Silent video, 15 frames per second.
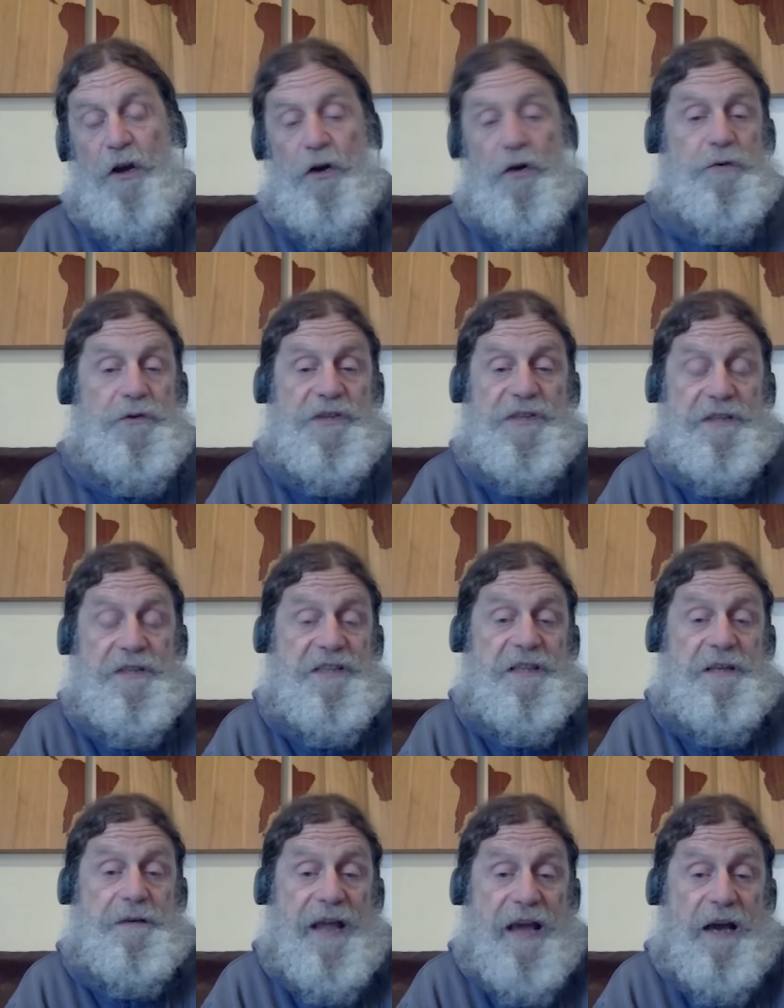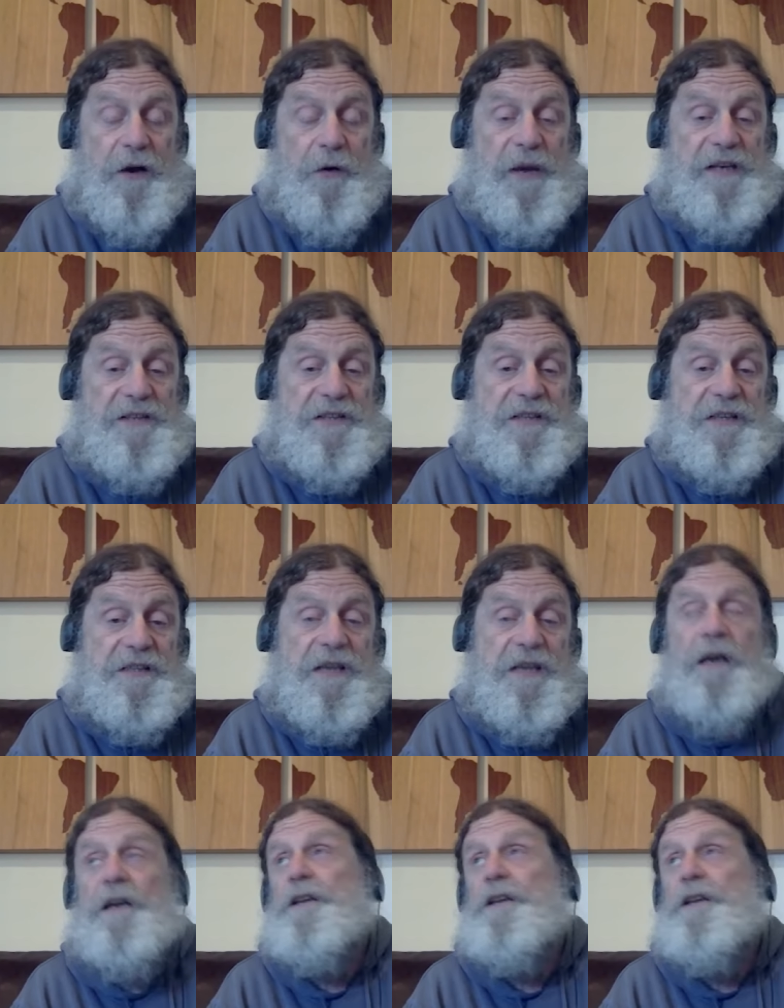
who sits there now and says,